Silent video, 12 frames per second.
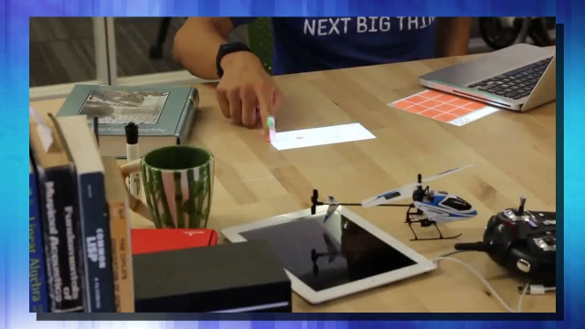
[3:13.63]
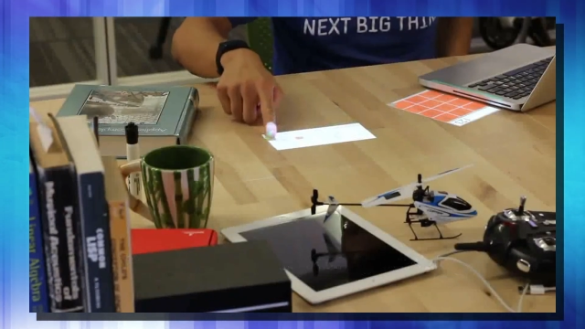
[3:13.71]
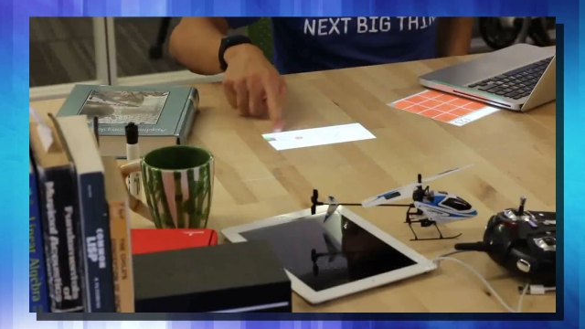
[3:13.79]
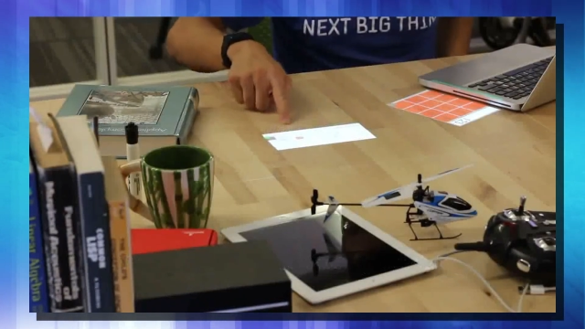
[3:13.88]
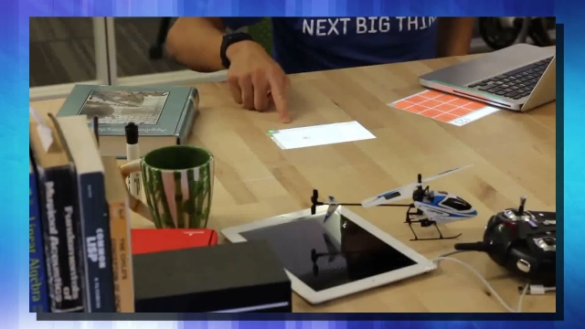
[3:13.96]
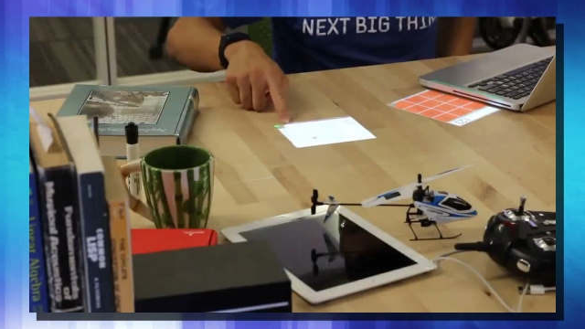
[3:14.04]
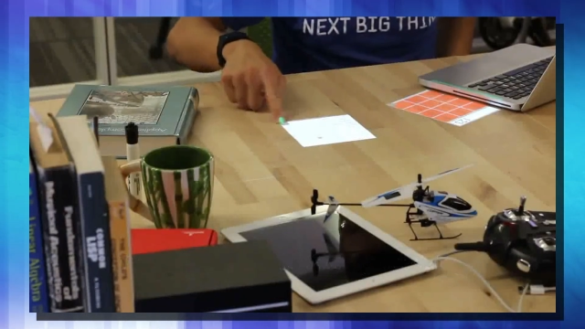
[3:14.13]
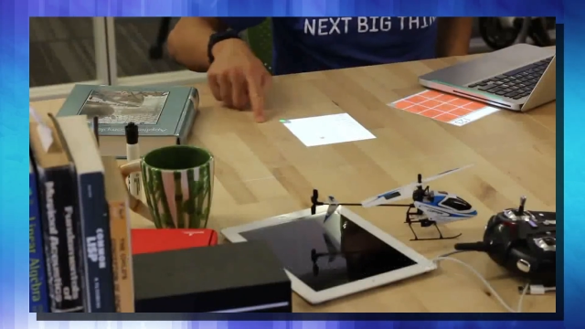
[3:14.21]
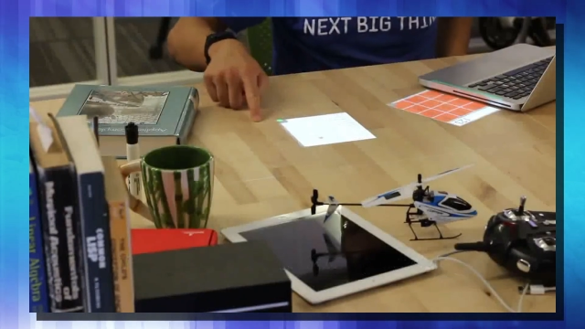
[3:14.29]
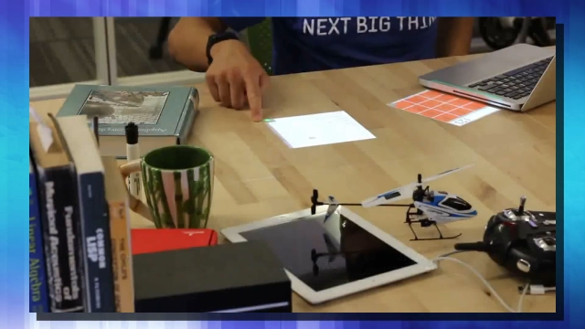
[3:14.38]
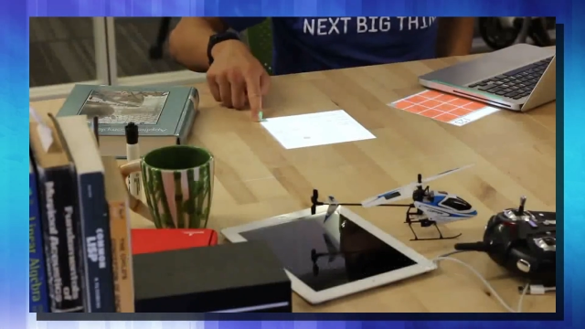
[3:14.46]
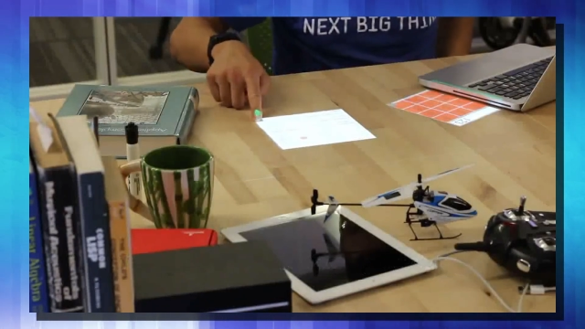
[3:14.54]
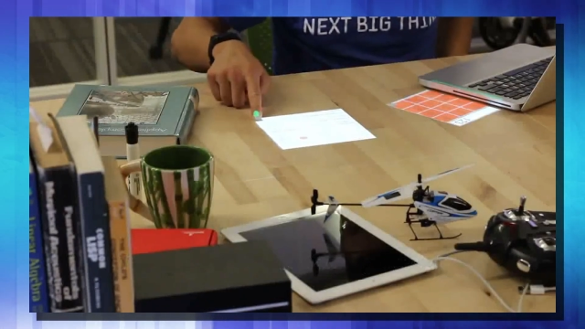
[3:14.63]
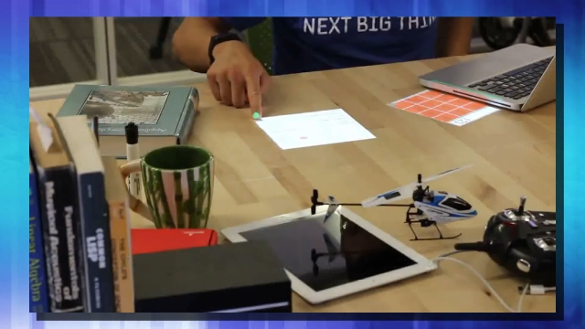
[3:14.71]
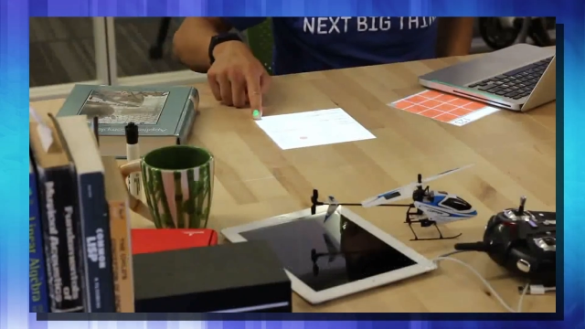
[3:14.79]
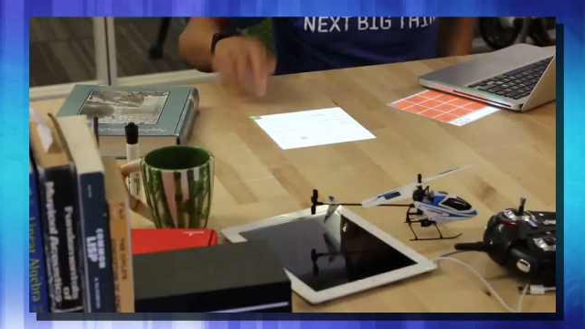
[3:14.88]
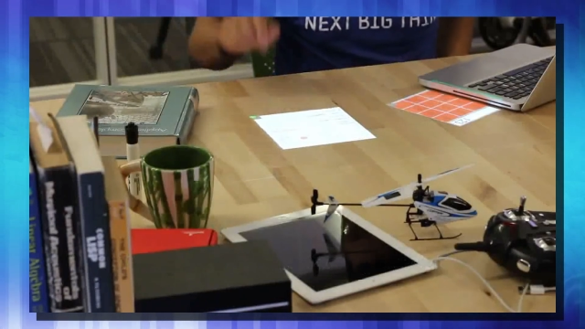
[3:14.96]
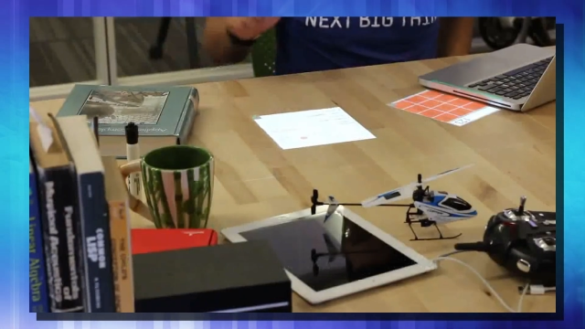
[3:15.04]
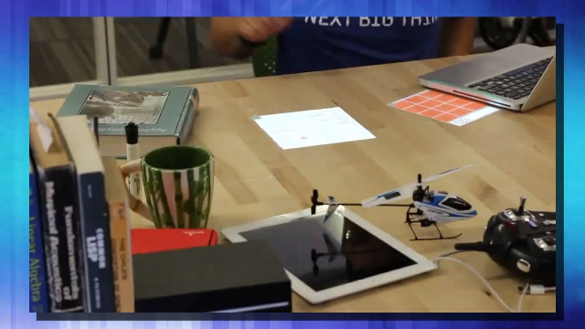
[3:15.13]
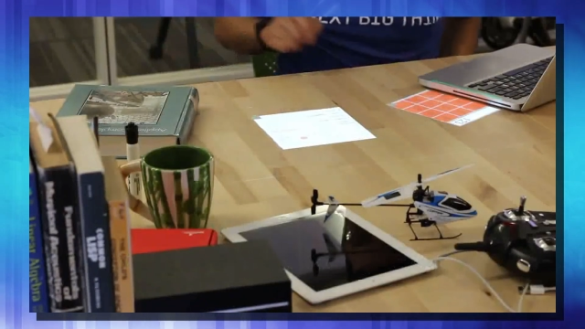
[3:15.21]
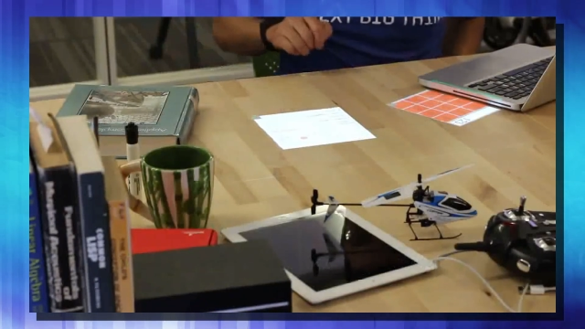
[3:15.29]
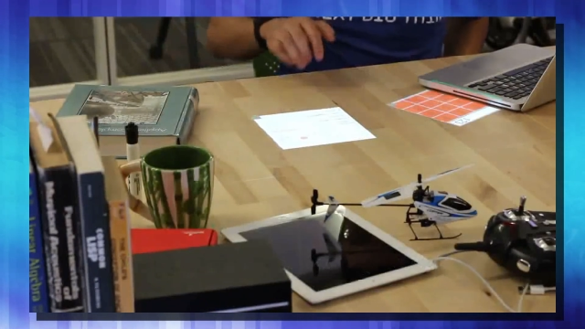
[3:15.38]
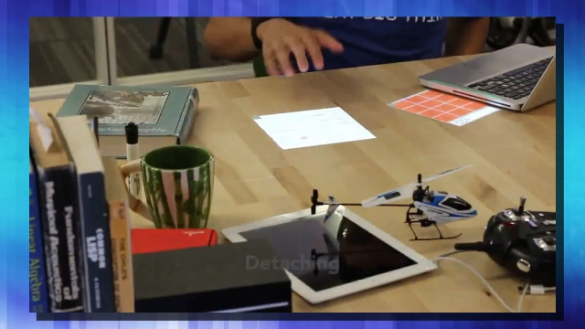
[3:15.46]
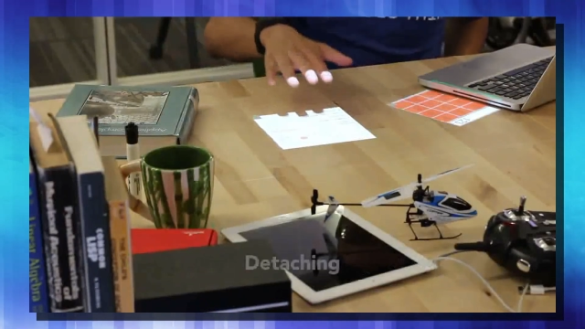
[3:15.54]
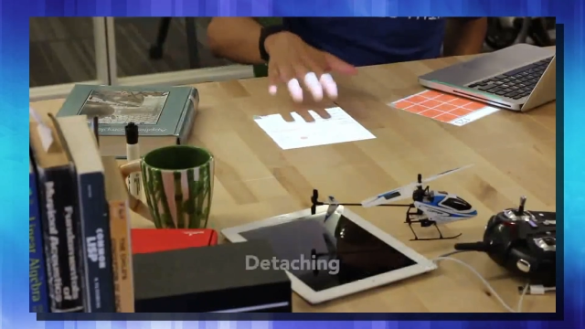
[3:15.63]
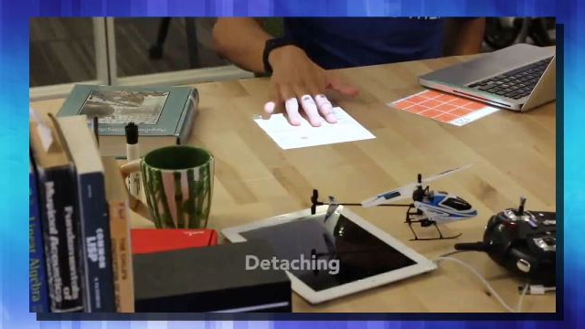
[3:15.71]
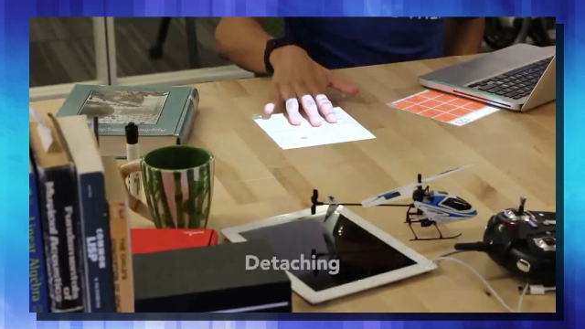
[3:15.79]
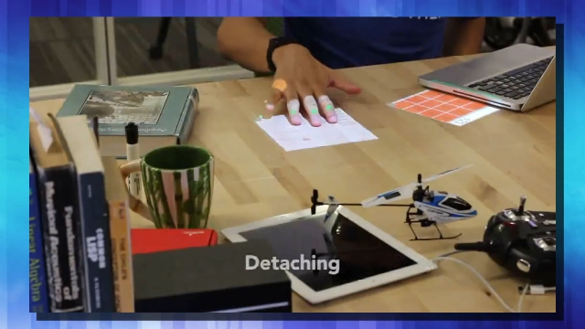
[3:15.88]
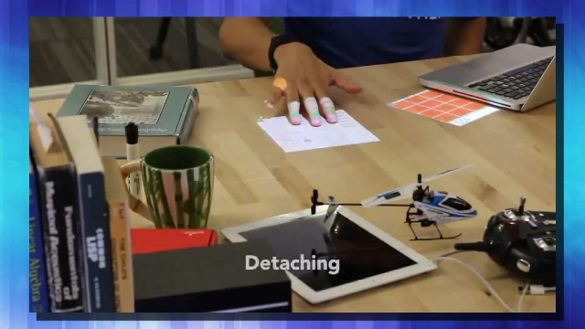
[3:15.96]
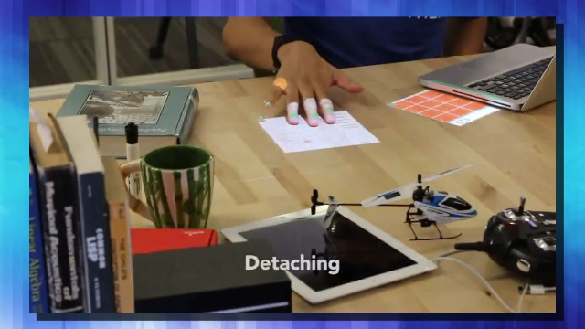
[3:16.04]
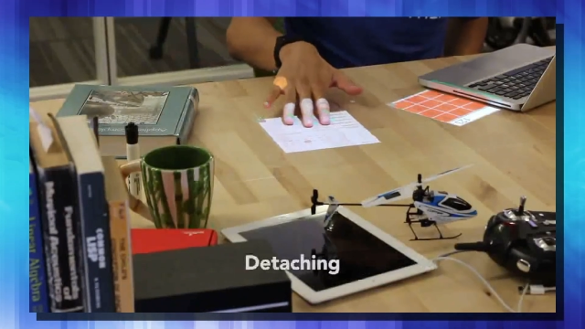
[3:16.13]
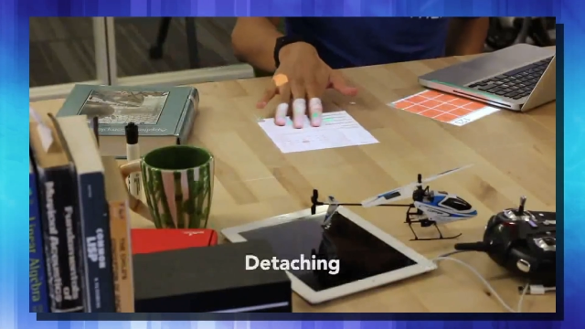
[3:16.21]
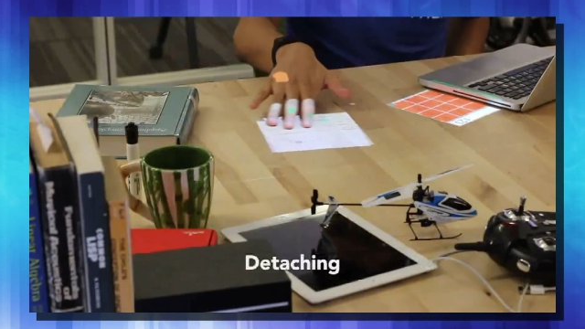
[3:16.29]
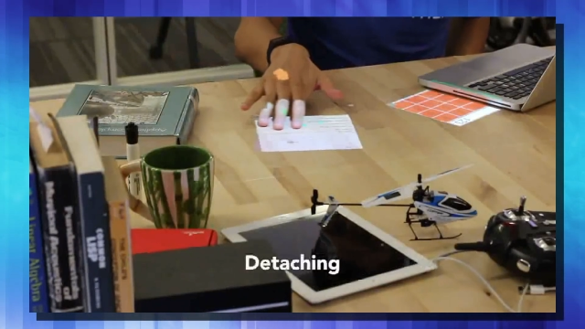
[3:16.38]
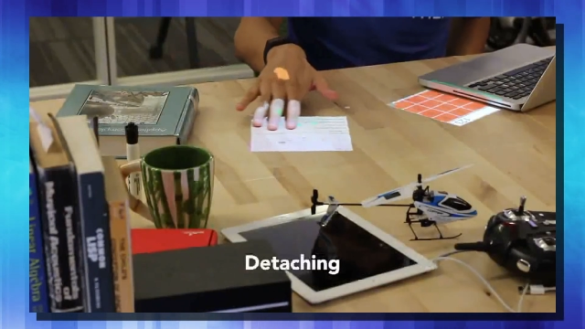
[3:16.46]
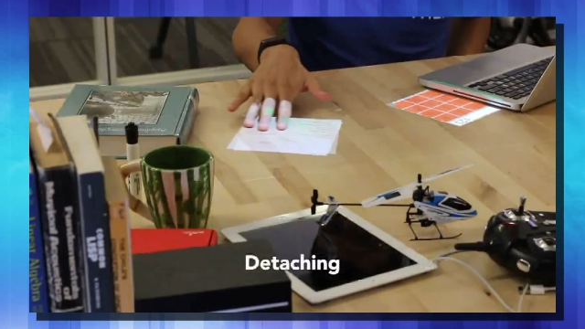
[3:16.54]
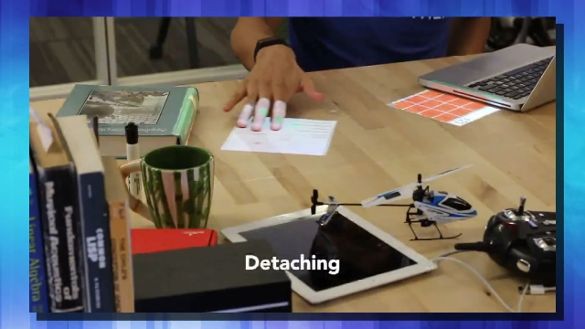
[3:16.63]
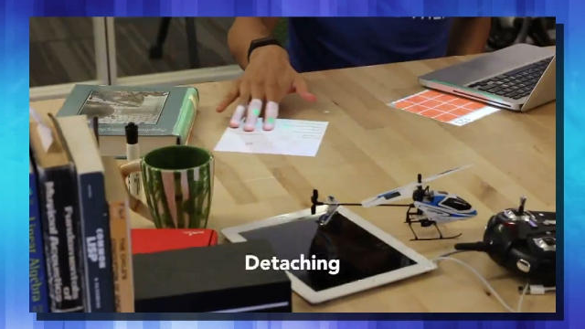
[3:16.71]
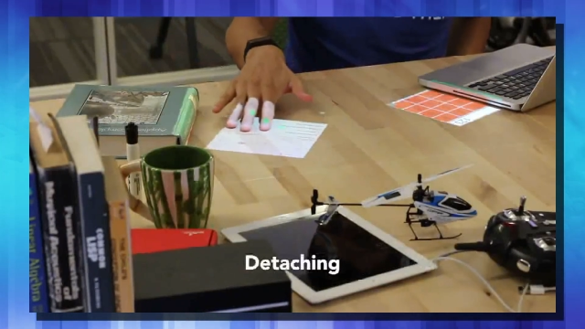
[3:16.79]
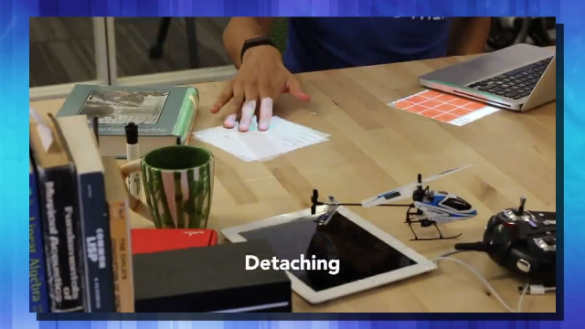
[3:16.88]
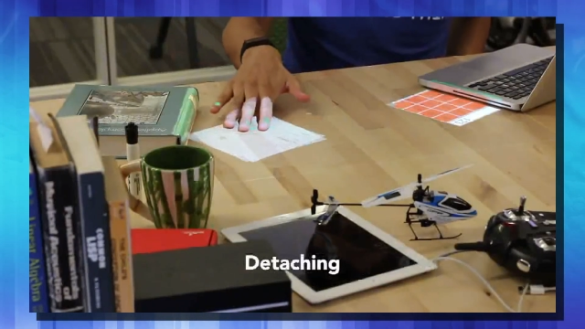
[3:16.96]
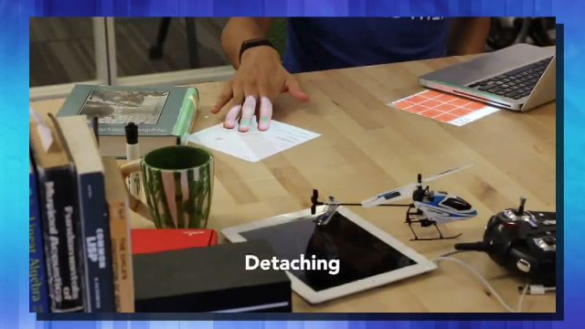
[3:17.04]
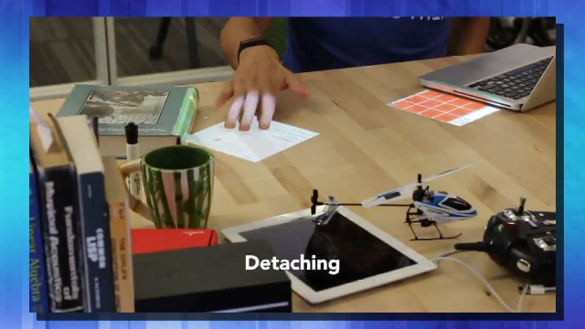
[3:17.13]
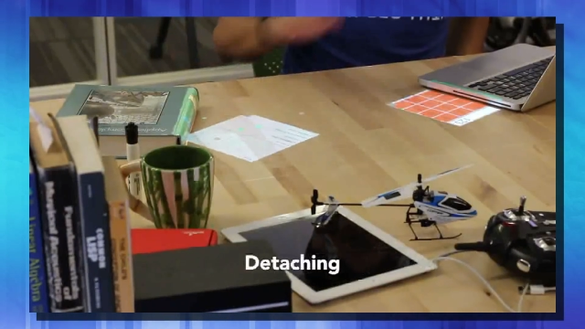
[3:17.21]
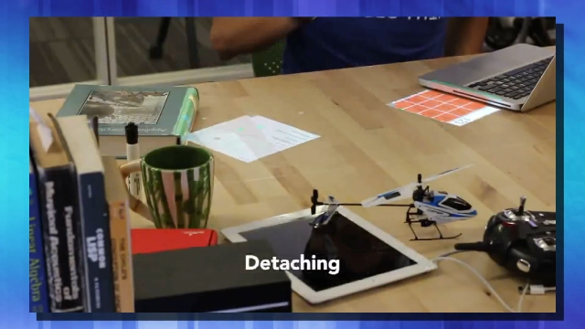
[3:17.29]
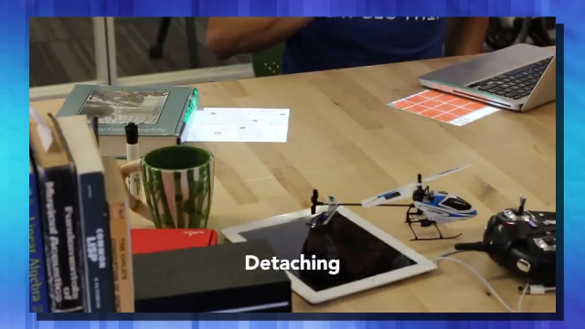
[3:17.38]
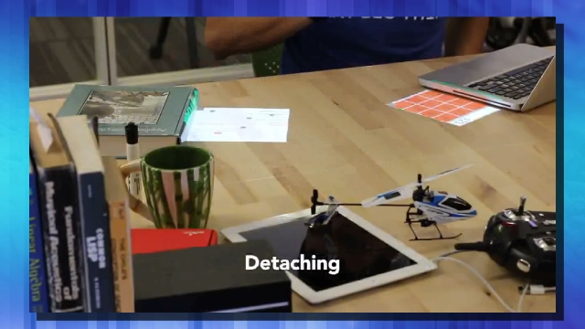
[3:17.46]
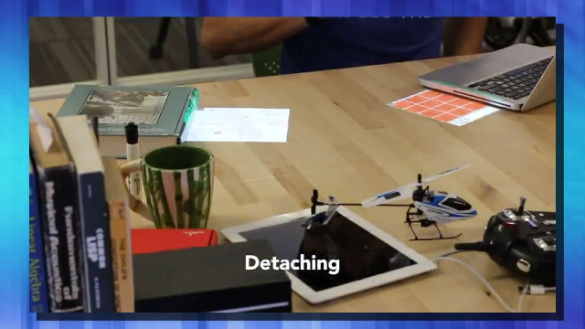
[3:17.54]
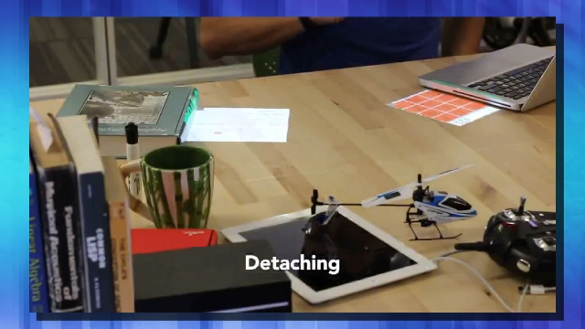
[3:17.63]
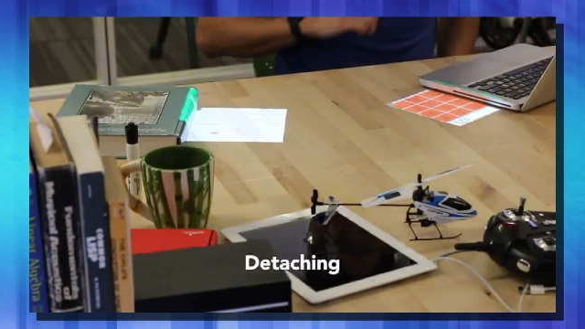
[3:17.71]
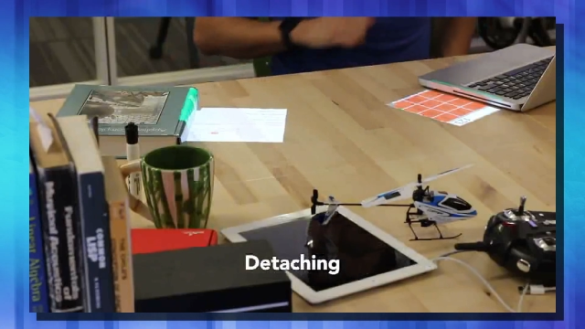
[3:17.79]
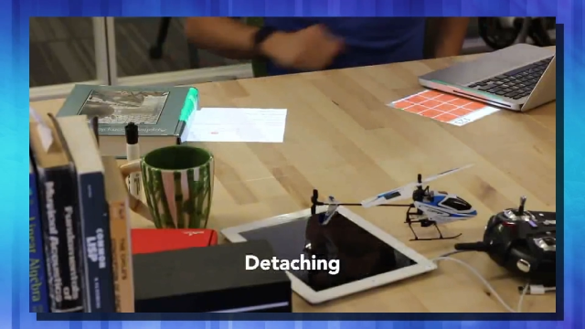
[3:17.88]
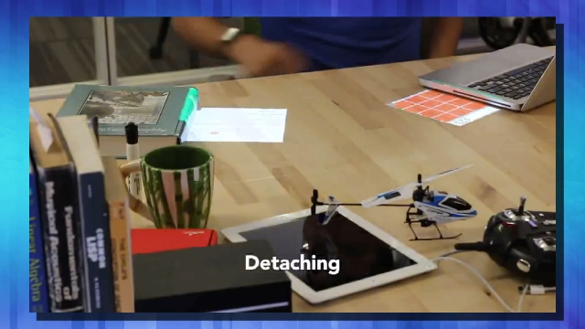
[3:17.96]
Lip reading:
No face is visible, so there are no lips to read.